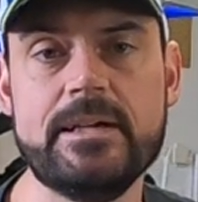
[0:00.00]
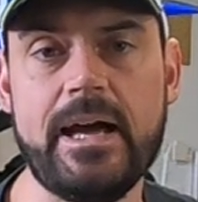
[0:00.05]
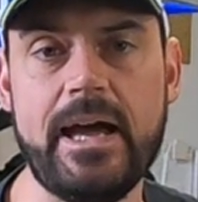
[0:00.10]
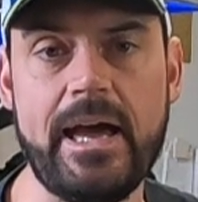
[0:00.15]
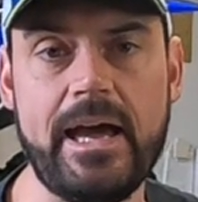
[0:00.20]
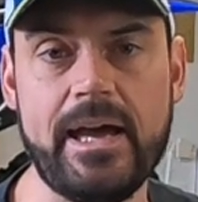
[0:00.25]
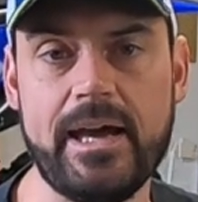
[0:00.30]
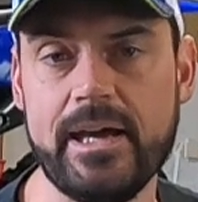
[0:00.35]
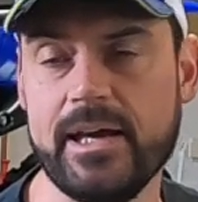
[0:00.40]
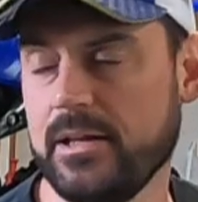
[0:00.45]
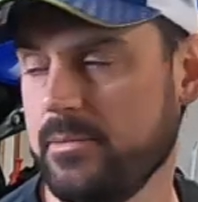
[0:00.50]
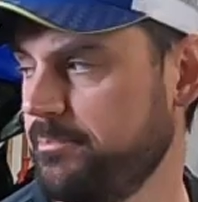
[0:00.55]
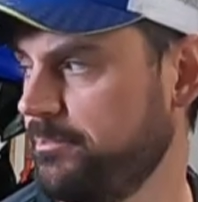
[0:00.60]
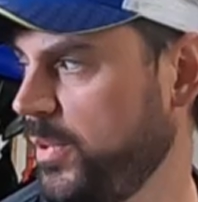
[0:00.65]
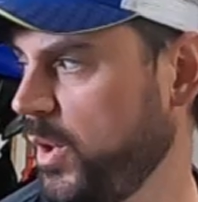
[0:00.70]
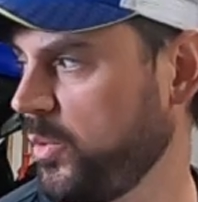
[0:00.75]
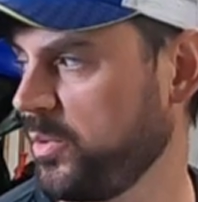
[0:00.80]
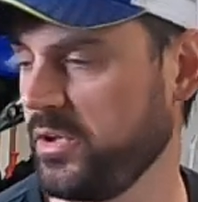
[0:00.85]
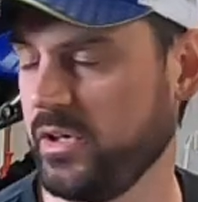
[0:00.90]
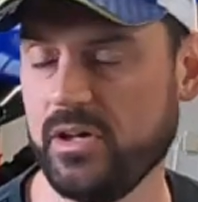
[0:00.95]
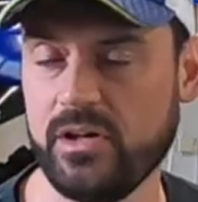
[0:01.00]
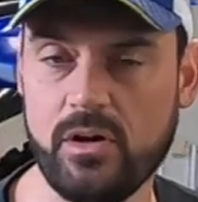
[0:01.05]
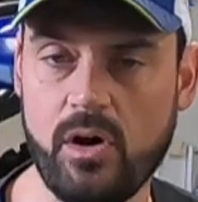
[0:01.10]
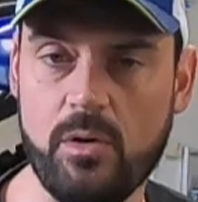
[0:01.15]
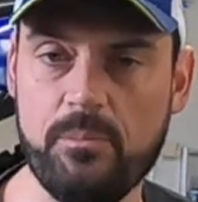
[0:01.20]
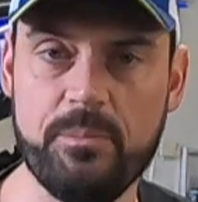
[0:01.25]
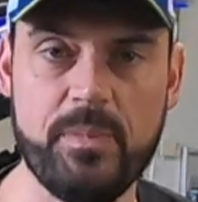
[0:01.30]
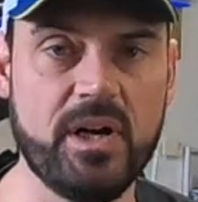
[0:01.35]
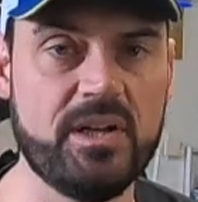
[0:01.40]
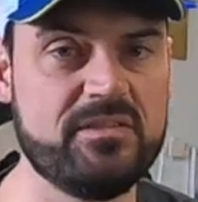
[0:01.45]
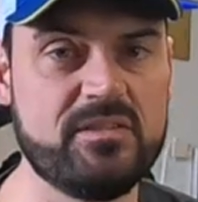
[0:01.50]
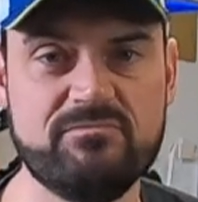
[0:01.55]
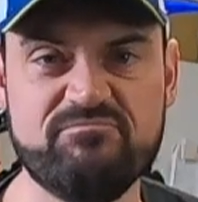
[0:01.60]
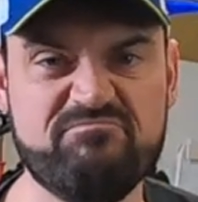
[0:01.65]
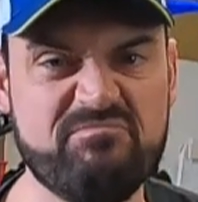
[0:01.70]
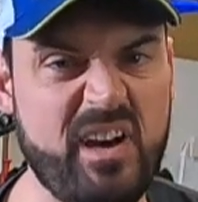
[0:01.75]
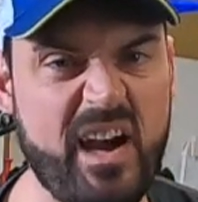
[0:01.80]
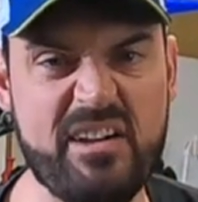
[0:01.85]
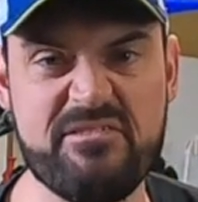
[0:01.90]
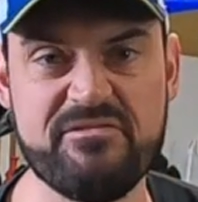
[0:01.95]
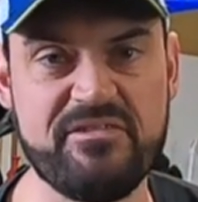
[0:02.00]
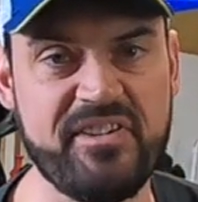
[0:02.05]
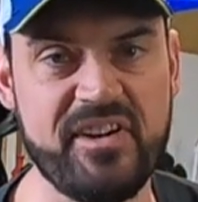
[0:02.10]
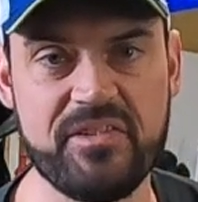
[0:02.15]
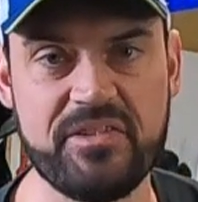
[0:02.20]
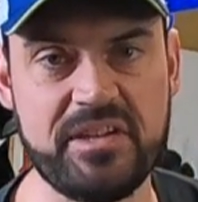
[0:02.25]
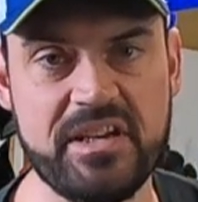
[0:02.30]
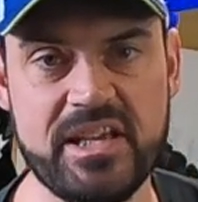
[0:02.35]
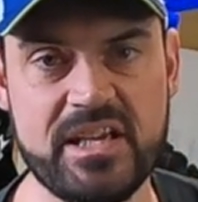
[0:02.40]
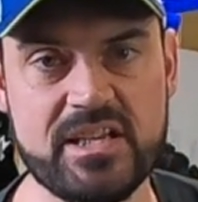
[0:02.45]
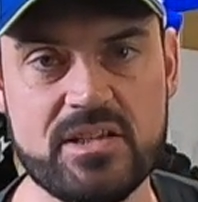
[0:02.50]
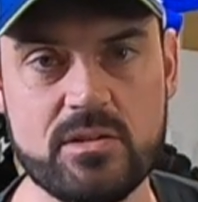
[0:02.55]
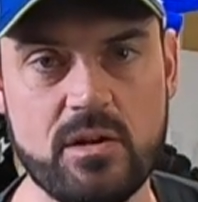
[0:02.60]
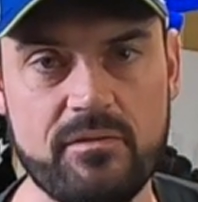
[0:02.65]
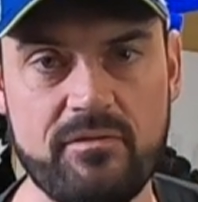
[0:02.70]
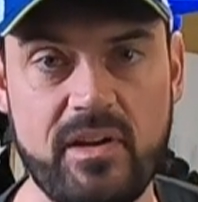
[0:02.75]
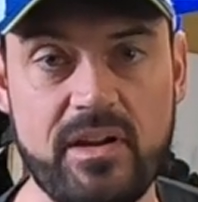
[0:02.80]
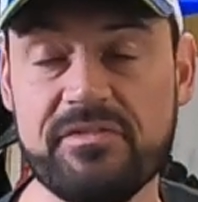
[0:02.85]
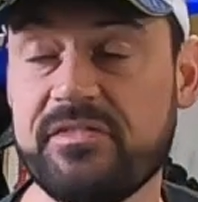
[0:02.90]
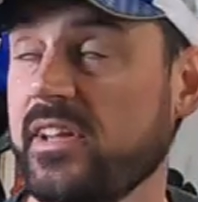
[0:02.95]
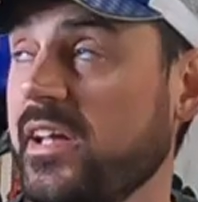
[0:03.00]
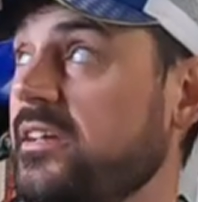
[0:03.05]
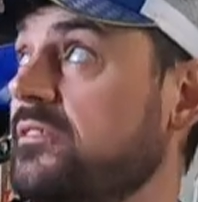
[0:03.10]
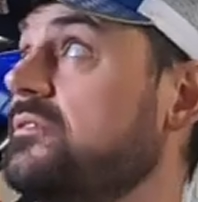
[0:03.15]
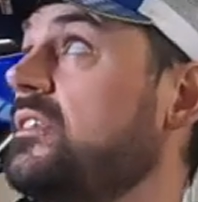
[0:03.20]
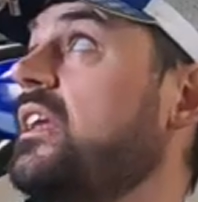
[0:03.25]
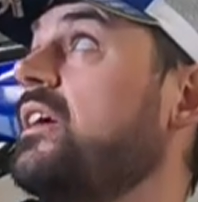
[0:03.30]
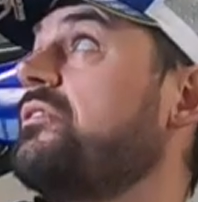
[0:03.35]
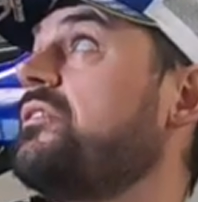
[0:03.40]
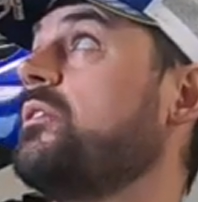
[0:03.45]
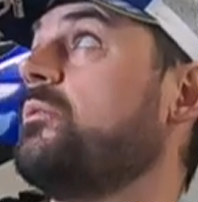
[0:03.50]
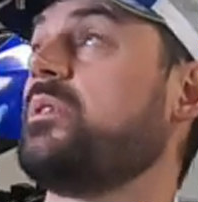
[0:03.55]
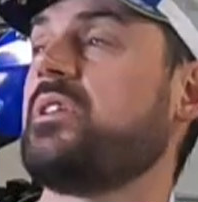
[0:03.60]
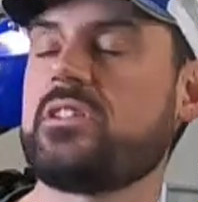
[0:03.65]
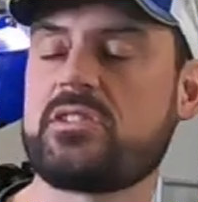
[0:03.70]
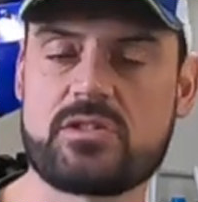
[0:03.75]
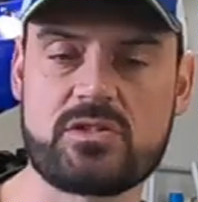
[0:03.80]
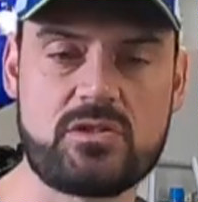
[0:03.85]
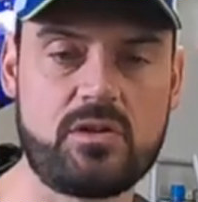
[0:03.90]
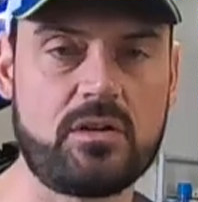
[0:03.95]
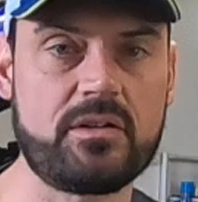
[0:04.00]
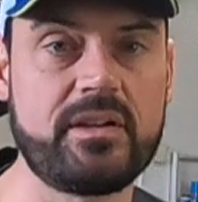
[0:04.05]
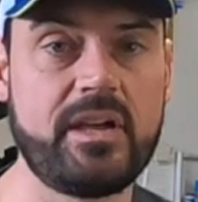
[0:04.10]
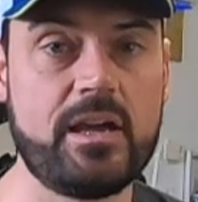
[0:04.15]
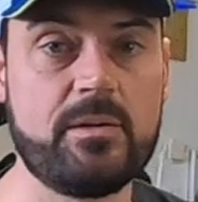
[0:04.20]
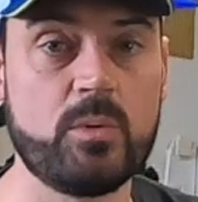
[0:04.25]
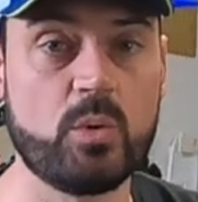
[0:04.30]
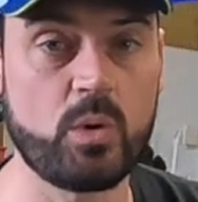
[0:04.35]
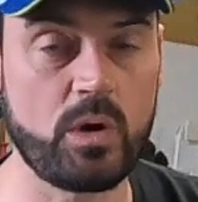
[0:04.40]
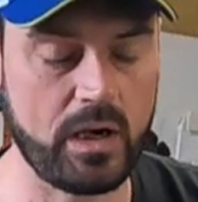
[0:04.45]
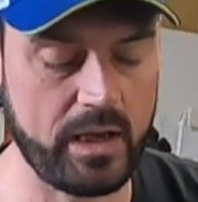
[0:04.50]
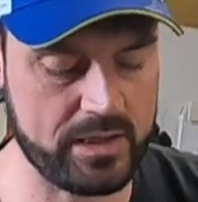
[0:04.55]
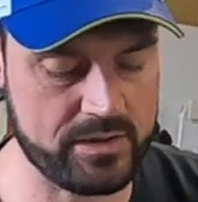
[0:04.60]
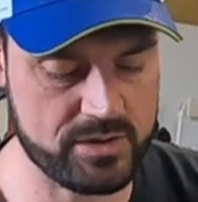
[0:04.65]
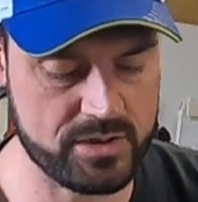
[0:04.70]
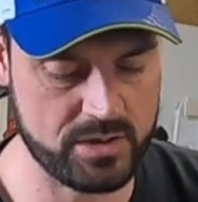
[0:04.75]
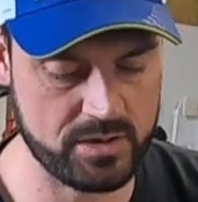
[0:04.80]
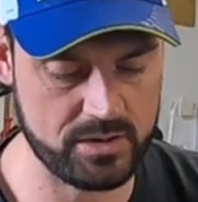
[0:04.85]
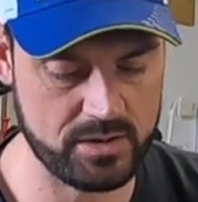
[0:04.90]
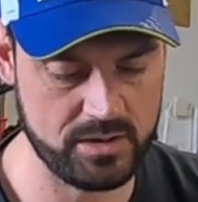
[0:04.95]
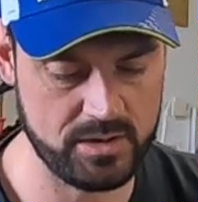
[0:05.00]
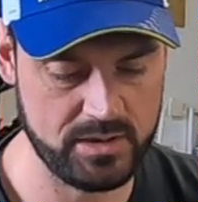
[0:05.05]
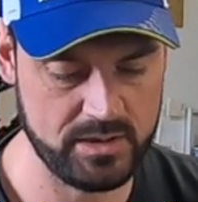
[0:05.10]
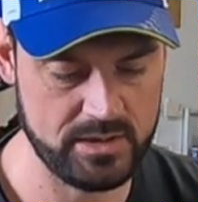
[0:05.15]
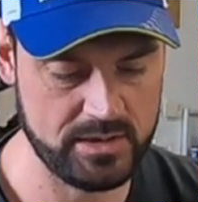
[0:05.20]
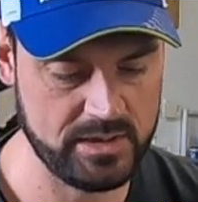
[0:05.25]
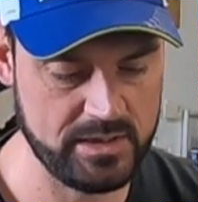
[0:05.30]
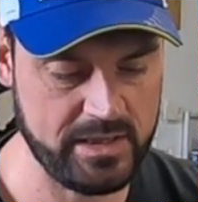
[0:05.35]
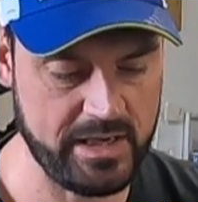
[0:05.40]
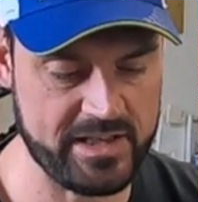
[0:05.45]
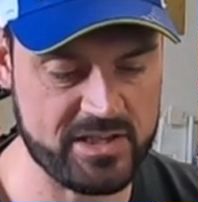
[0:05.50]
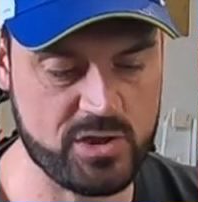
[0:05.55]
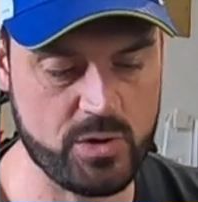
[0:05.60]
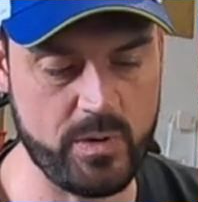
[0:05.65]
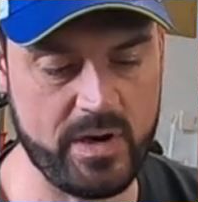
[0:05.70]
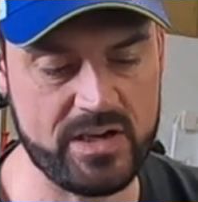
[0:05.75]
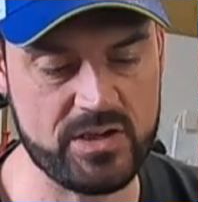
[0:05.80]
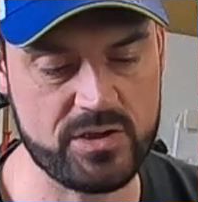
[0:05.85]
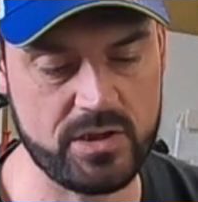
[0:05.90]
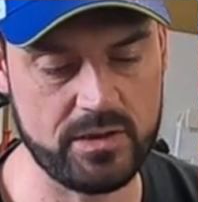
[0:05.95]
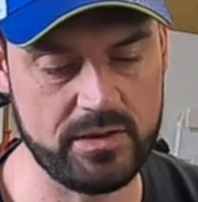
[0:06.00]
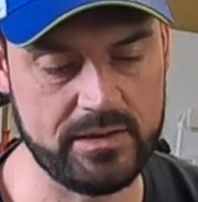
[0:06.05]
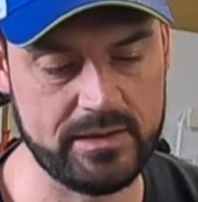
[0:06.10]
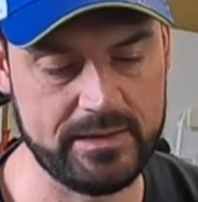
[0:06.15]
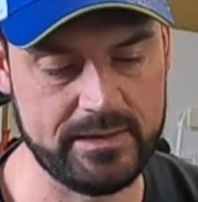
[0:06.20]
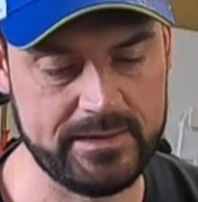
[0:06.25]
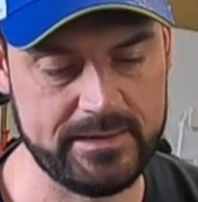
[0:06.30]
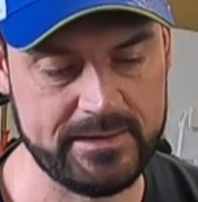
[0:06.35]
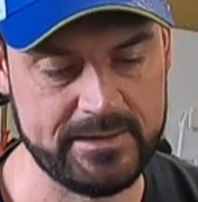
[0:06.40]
and bolted it on, but I haven't felt the need, so I've left it with a stock cable clutch actuation.